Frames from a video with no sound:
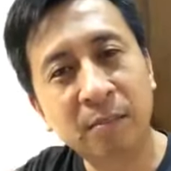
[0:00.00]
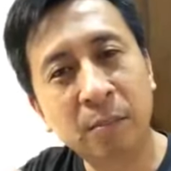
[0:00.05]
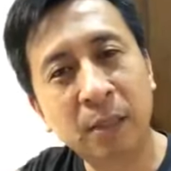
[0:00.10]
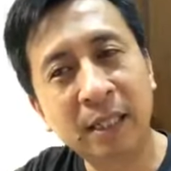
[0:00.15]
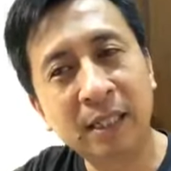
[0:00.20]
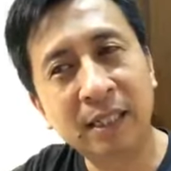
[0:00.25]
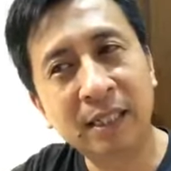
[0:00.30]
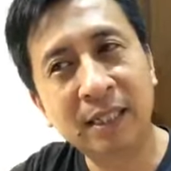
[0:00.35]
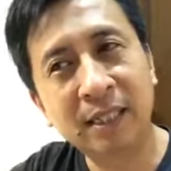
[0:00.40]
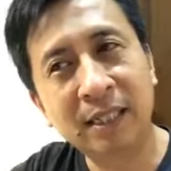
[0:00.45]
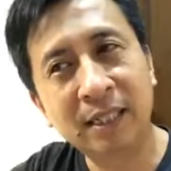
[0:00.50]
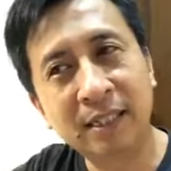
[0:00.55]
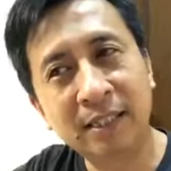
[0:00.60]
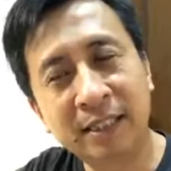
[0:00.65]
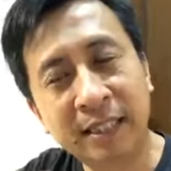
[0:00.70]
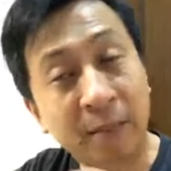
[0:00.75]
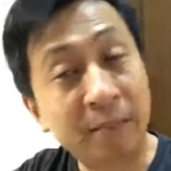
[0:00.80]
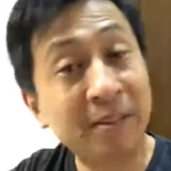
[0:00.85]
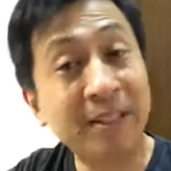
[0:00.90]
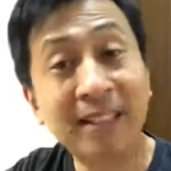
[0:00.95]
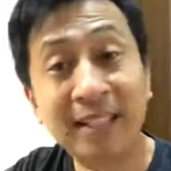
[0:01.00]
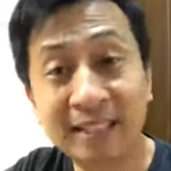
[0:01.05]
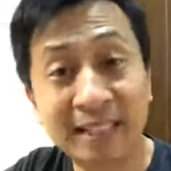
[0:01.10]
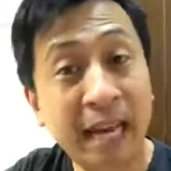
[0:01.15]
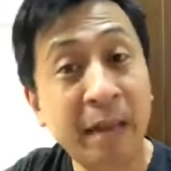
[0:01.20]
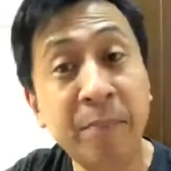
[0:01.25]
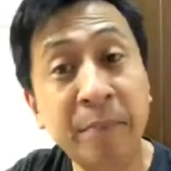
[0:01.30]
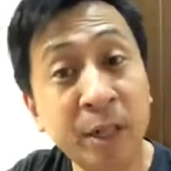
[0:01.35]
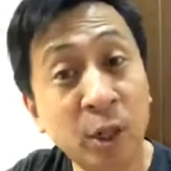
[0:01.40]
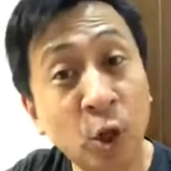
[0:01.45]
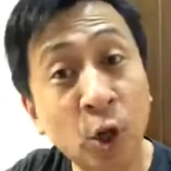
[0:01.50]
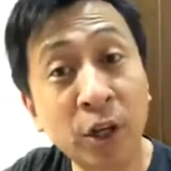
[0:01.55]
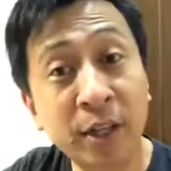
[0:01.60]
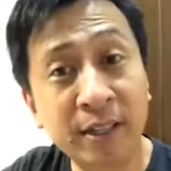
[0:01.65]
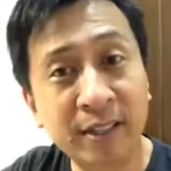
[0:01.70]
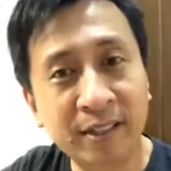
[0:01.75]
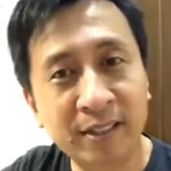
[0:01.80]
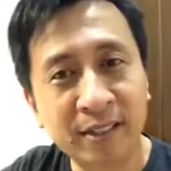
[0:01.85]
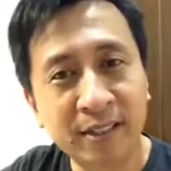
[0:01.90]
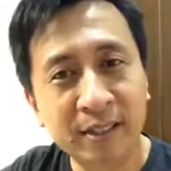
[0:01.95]
but something that can be
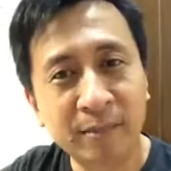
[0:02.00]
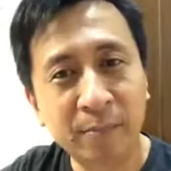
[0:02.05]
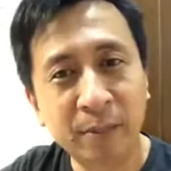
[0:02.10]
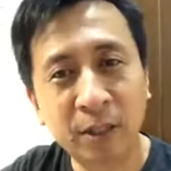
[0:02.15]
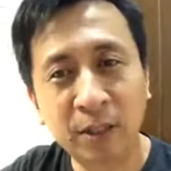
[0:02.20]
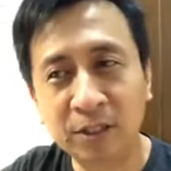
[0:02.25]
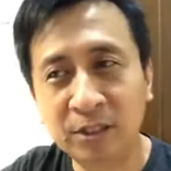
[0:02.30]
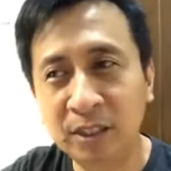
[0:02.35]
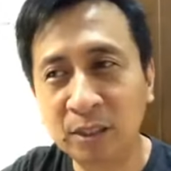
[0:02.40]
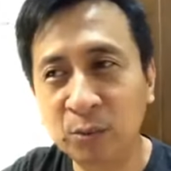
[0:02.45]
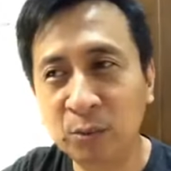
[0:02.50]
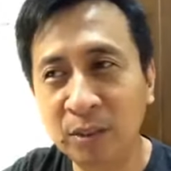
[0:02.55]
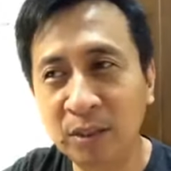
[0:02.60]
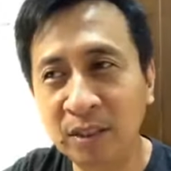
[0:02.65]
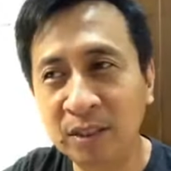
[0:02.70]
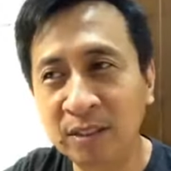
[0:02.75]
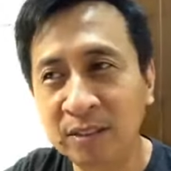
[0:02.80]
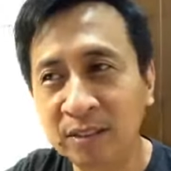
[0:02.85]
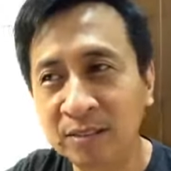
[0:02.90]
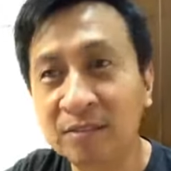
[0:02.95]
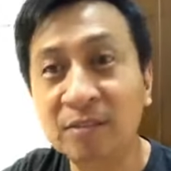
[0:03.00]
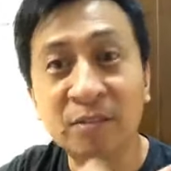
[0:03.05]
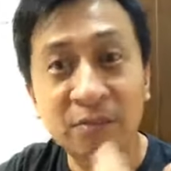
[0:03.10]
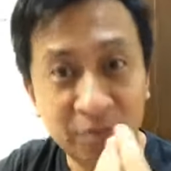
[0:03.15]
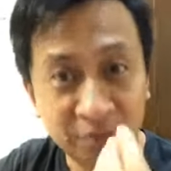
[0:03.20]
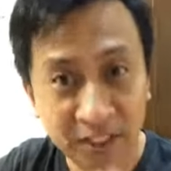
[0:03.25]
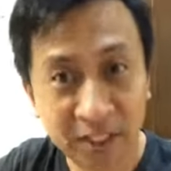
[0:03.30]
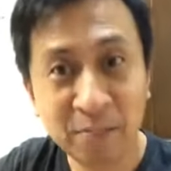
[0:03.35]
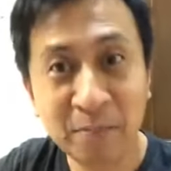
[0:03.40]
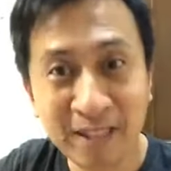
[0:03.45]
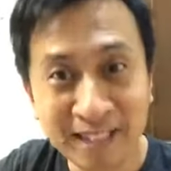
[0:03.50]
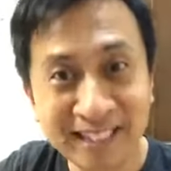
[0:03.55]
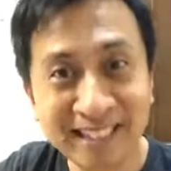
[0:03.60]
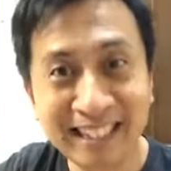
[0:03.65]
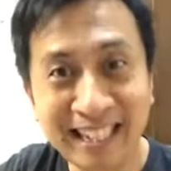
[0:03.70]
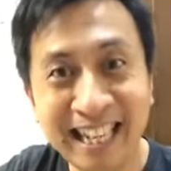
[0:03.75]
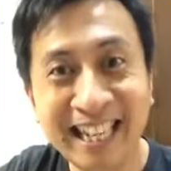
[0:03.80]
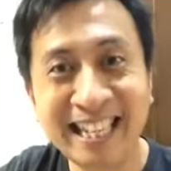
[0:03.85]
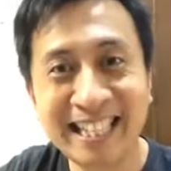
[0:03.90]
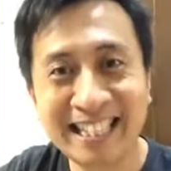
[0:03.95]
good, because it will feed my
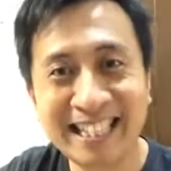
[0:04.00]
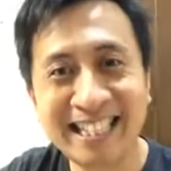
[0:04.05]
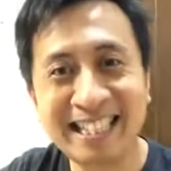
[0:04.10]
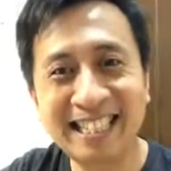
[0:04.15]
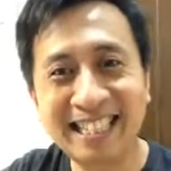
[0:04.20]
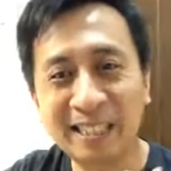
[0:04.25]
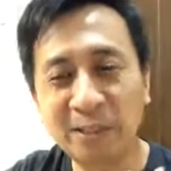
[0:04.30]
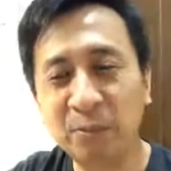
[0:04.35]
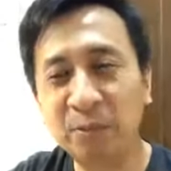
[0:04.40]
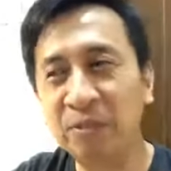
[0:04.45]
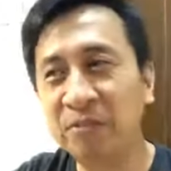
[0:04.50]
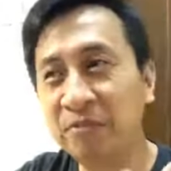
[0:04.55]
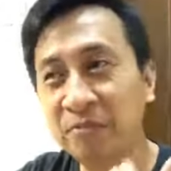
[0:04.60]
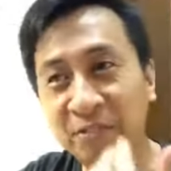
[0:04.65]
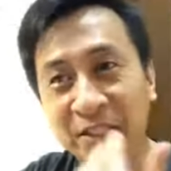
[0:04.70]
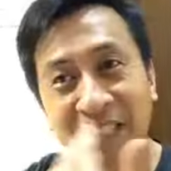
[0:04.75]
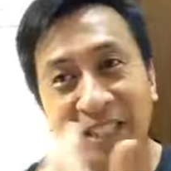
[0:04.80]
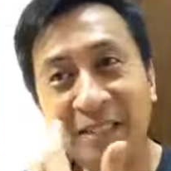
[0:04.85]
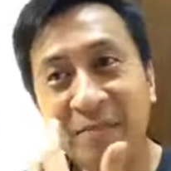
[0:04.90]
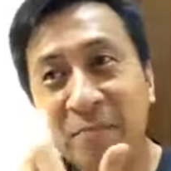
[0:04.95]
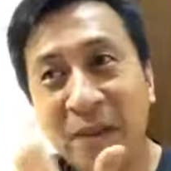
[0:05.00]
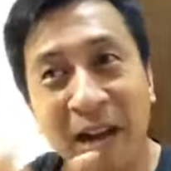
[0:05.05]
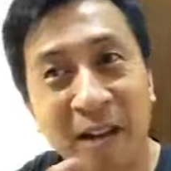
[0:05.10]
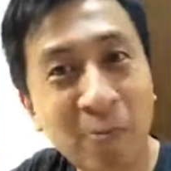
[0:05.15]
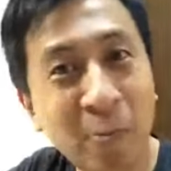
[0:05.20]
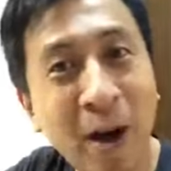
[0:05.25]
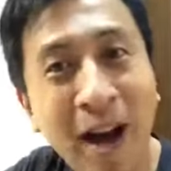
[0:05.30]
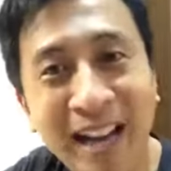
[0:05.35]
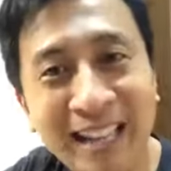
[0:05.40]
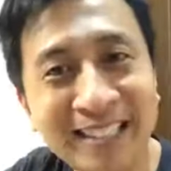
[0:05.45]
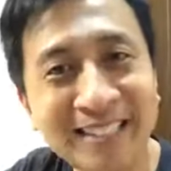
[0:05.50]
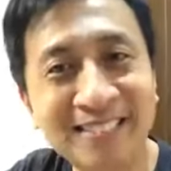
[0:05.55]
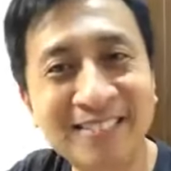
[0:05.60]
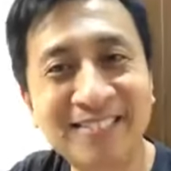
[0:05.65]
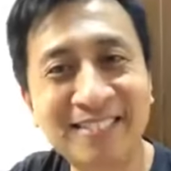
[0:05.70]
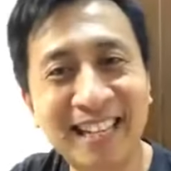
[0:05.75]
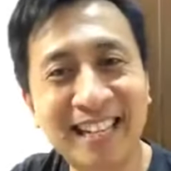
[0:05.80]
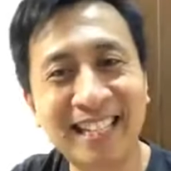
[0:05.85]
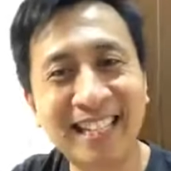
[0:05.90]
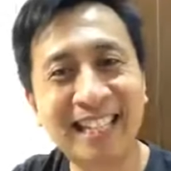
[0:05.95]
kids, it will feed my
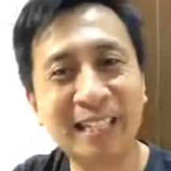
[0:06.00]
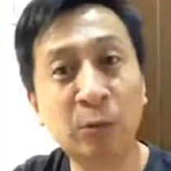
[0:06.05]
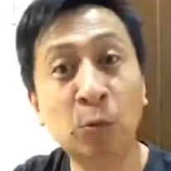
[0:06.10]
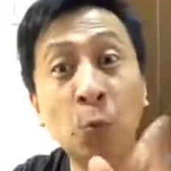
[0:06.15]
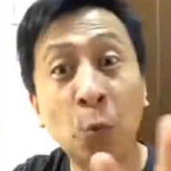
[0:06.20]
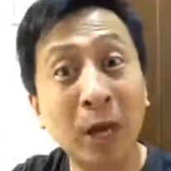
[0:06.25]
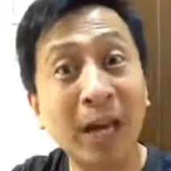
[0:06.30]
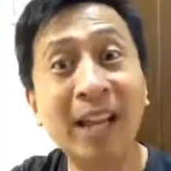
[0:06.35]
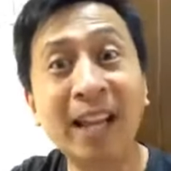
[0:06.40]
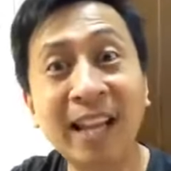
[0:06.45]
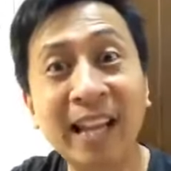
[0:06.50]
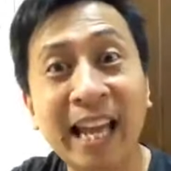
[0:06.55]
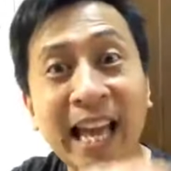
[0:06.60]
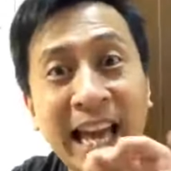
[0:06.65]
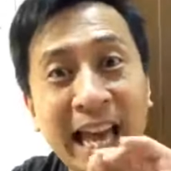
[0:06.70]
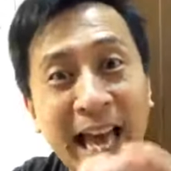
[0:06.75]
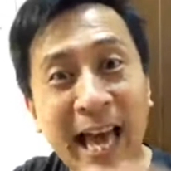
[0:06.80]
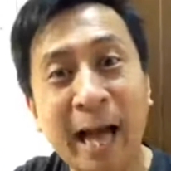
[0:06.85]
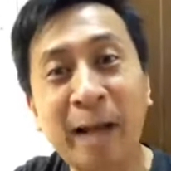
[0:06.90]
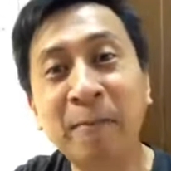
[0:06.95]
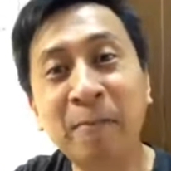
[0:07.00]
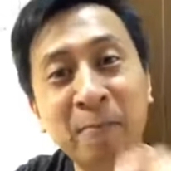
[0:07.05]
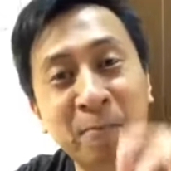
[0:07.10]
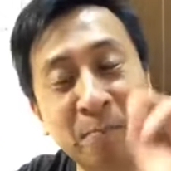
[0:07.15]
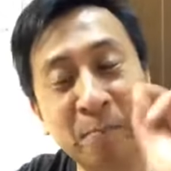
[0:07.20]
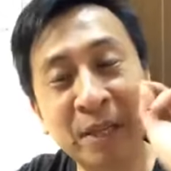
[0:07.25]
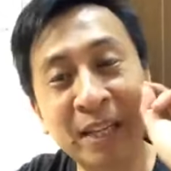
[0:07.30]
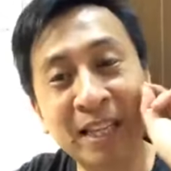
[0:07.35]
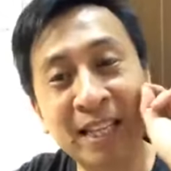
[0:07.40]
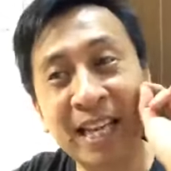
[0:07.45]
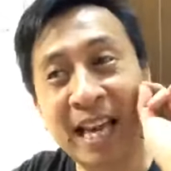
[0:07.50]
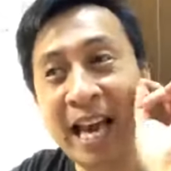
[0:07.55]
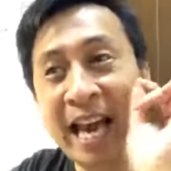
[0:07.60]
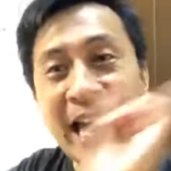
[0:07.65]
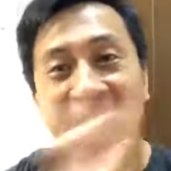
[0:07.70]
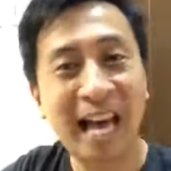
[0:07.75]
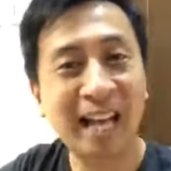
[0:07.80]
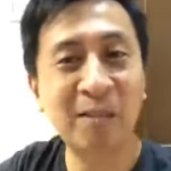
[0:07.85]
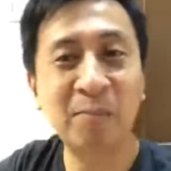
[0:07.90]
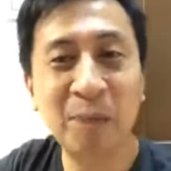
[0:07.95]
wife, and it will help me
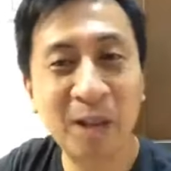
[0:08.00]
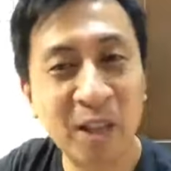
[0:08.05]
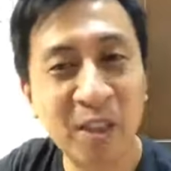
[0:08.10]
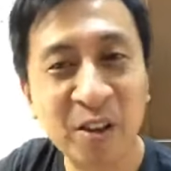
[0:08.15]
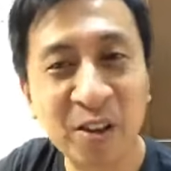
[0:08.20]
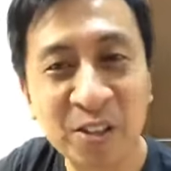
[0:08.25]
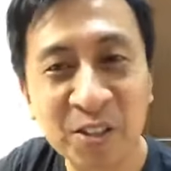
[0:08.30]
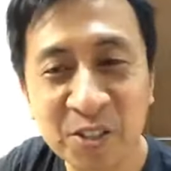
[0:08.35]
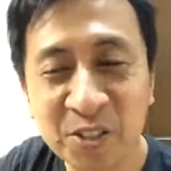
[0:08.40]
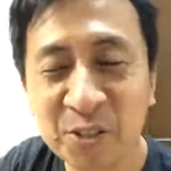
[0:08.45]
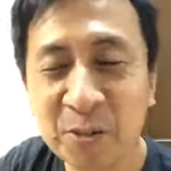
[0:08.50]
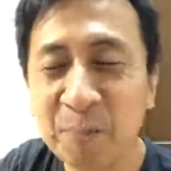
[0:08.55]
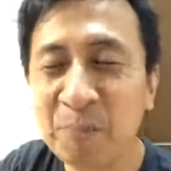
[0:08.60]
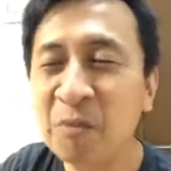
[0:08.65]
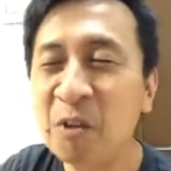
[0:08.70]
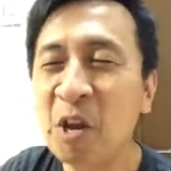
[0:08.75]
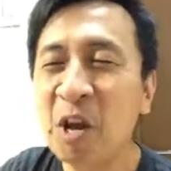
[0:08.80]
help others.